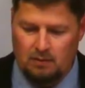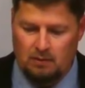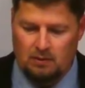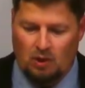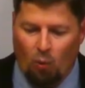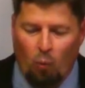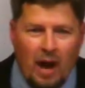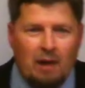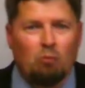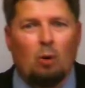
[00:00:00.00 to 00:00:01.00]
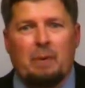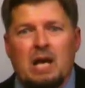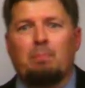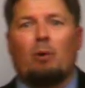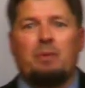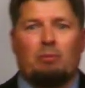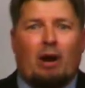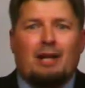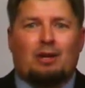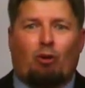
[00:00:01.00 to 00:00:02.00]
So when will people be
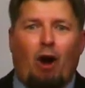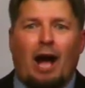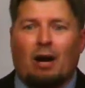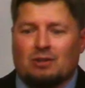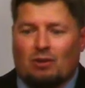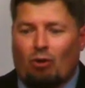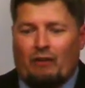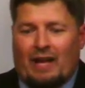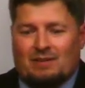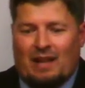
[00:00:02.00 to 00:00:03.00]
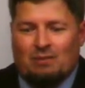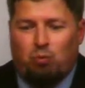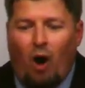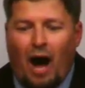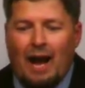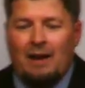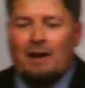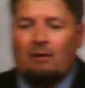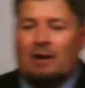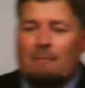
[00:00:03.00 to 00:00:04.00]
ready to cry out to the Lord? That's, that's why,
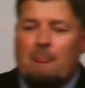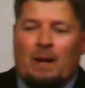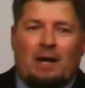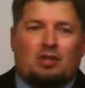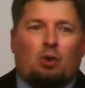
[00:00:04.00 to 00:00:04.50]
look, to